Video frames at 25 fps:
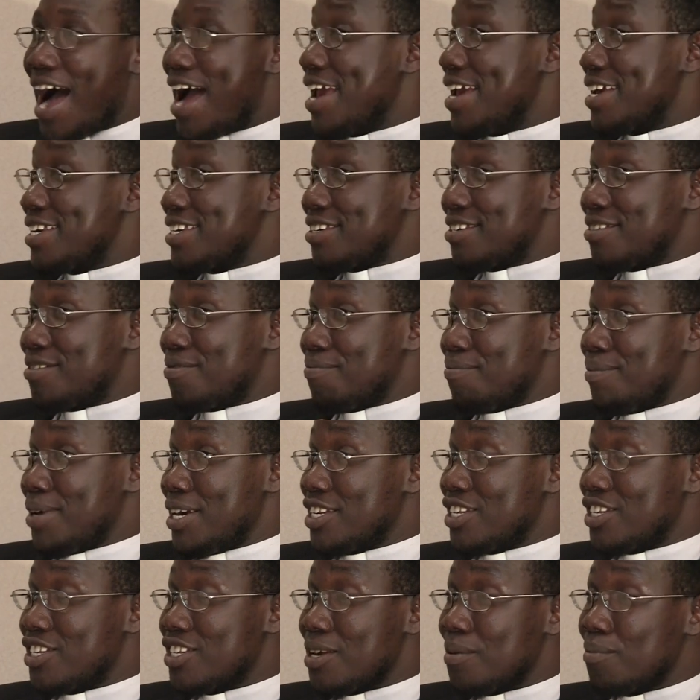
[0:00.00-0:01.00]
I had
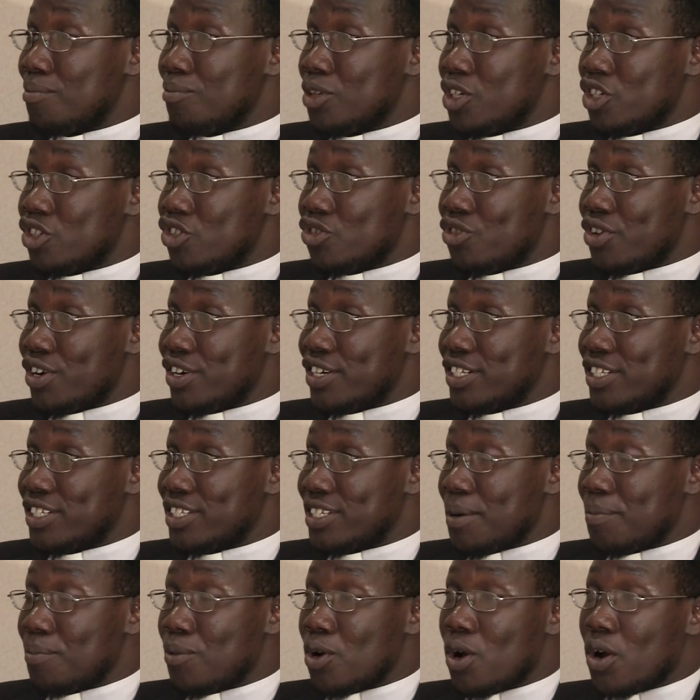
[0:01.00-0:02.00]
met some missionaries,
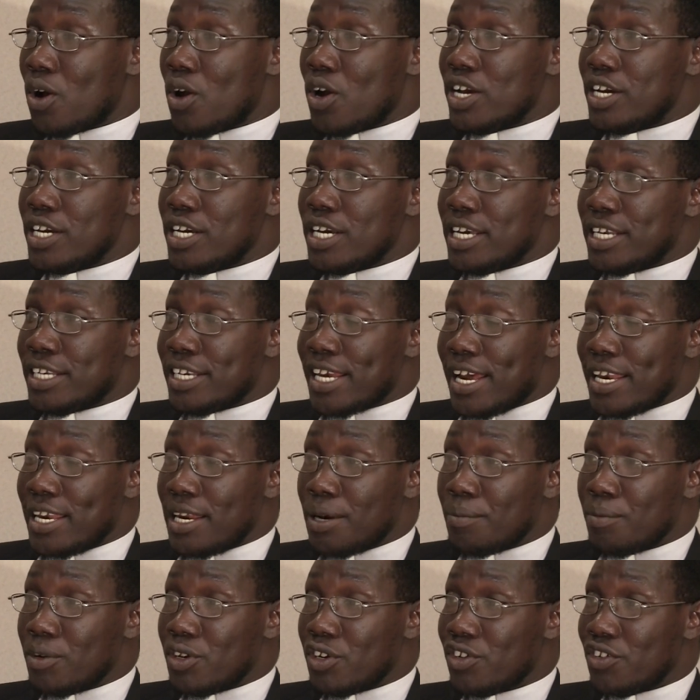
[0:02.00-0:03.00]
some
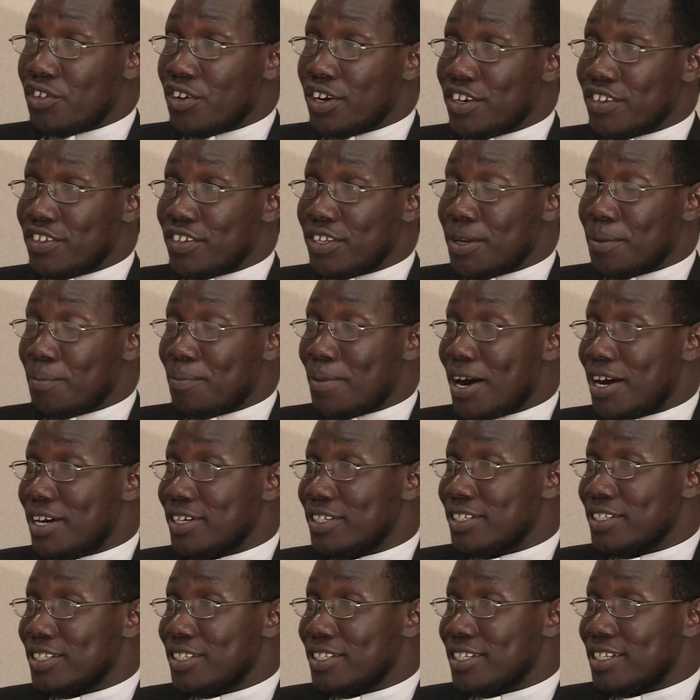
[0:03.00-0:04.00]
Italian missionaries in the
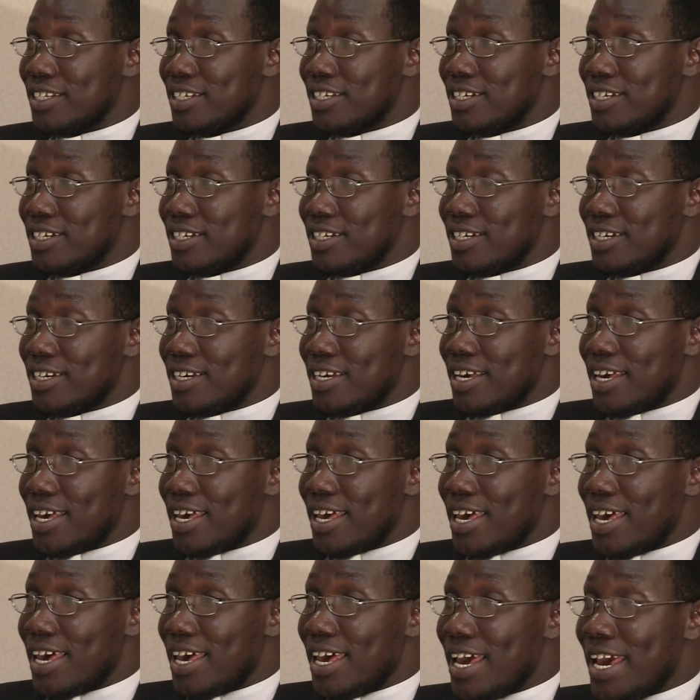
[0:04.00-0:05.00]
past,
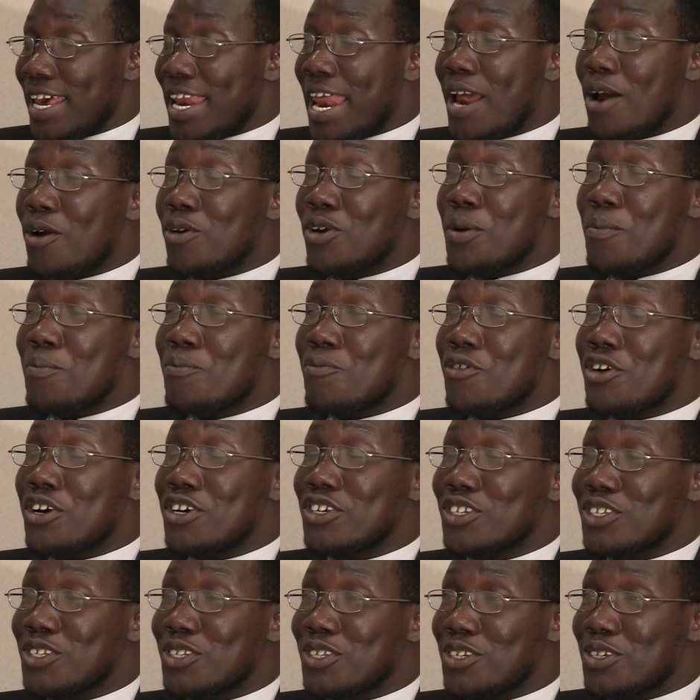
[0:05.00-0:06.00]
and I got
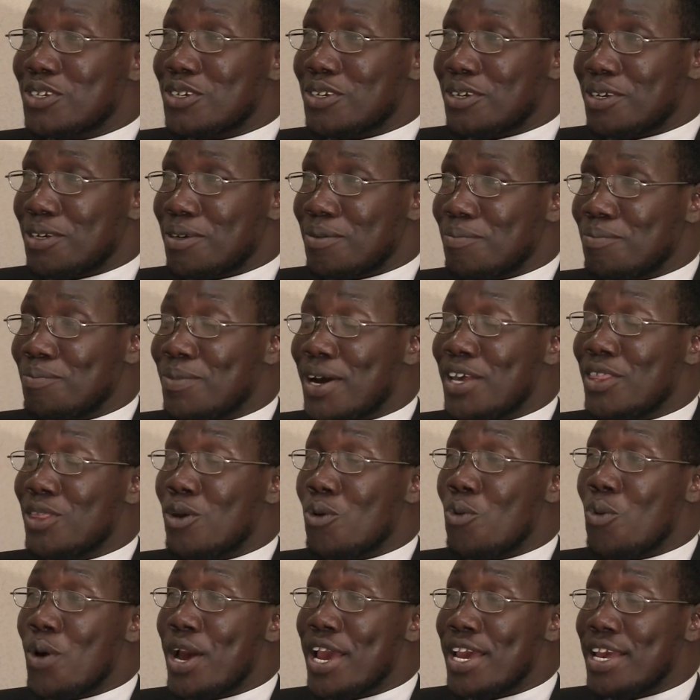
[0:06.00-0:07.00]
impressed by
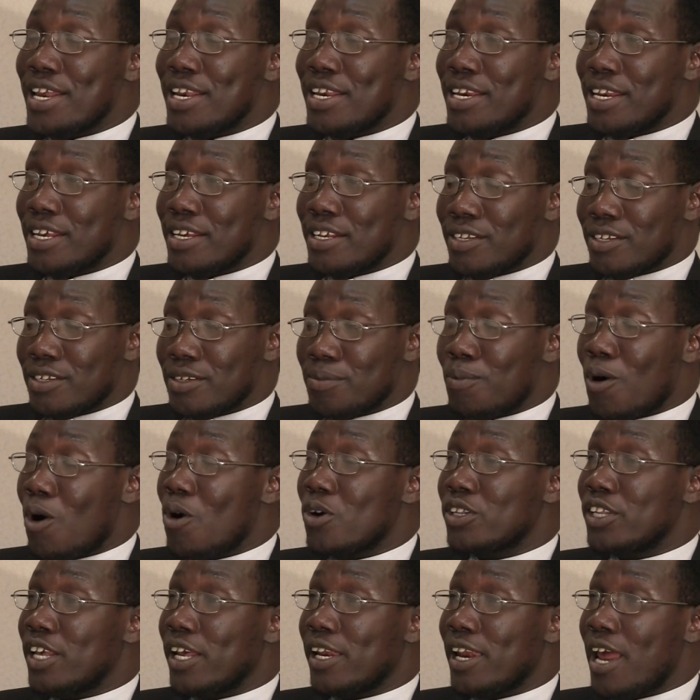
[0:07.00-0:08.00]
the way they
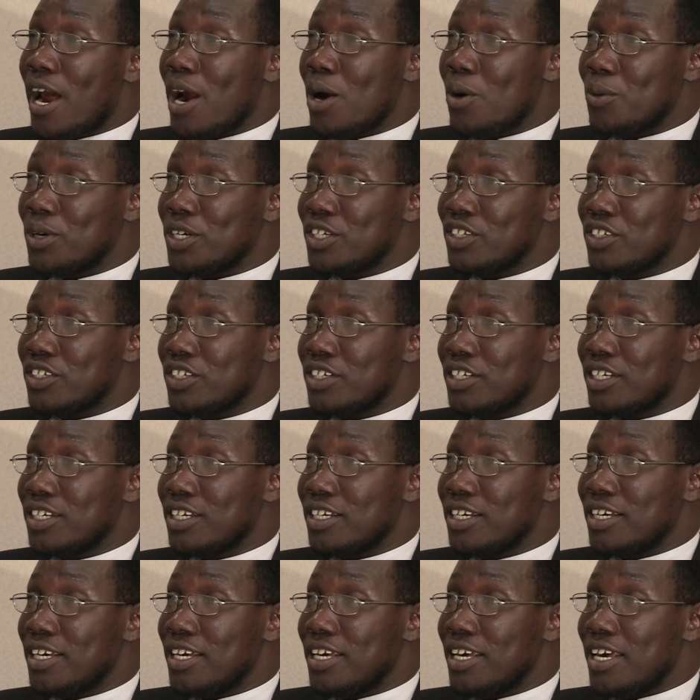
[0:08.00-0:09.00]
spoke their language.
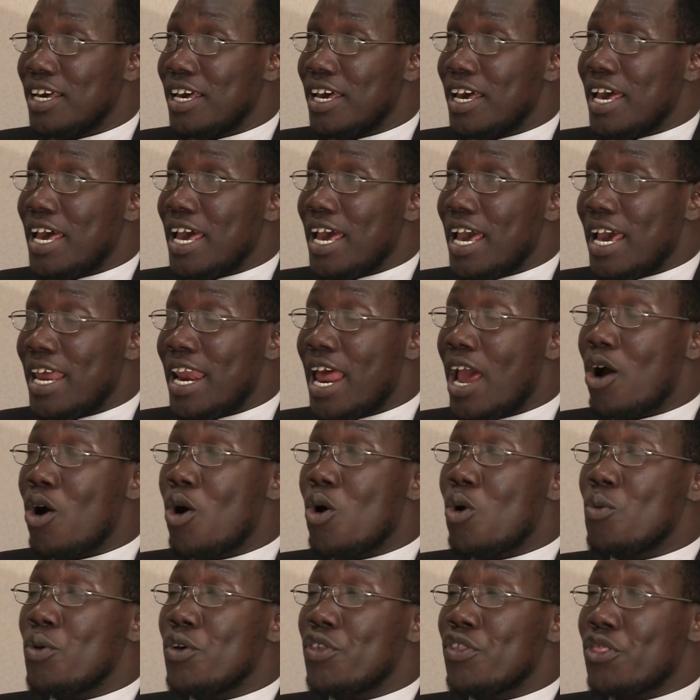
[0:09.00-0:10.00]
And I
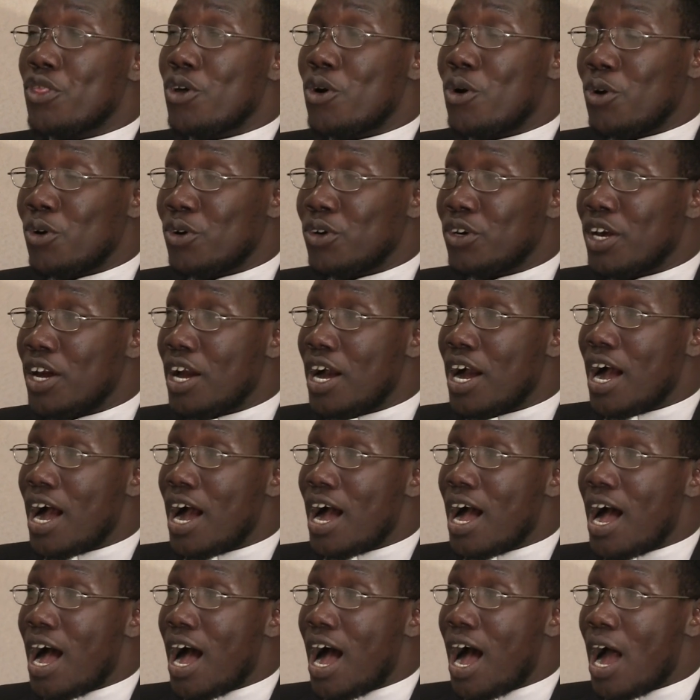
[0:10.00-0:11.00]
always thought
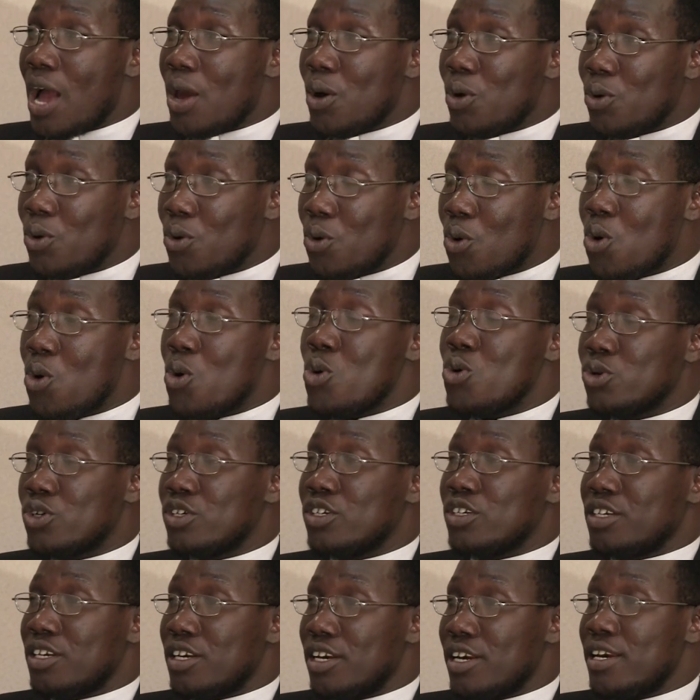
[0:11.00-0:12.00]
I could
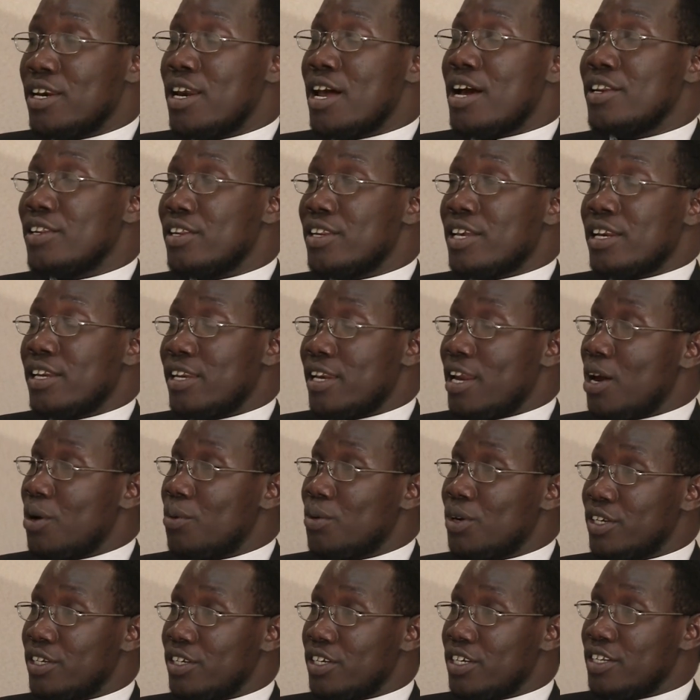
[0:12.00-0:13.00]
learn that
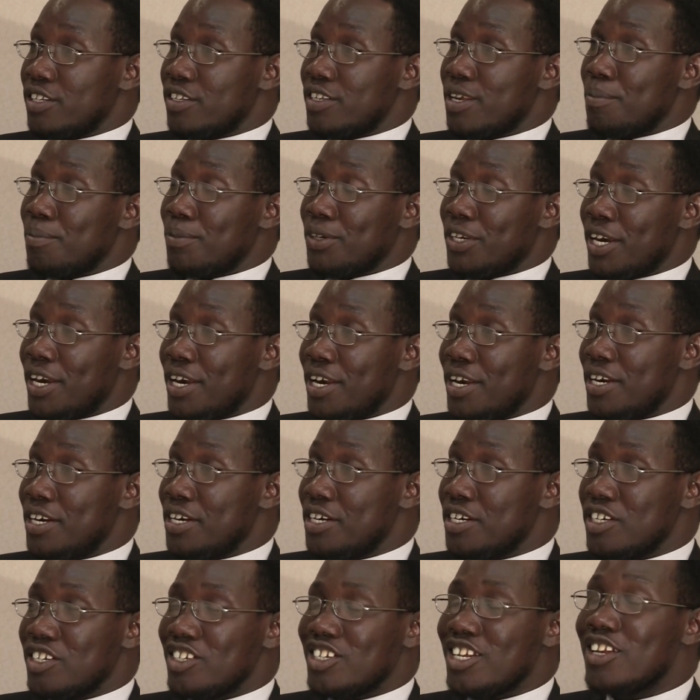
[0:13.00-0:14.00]
language in some day,
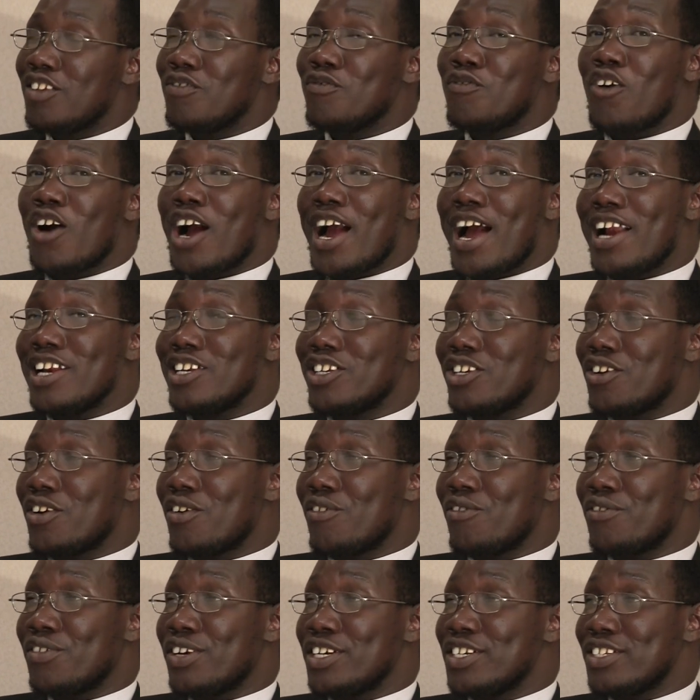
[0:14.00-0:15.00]
just for
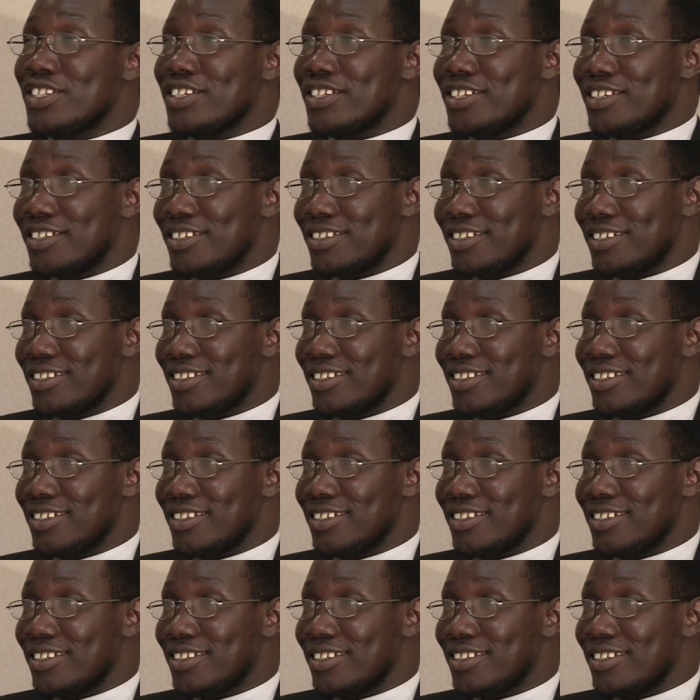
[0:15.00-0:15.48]
cultural reason.